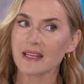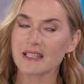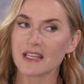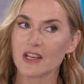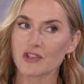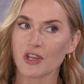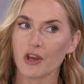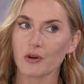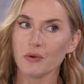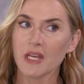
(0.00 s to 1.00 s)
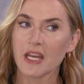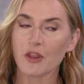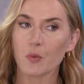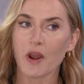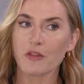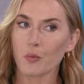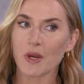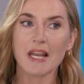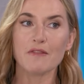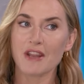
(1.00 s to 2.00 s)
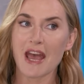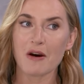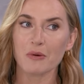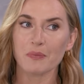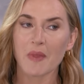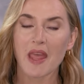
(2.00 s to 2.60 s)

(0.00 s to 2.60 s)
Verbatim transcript: 80 years ago in the way that we live now.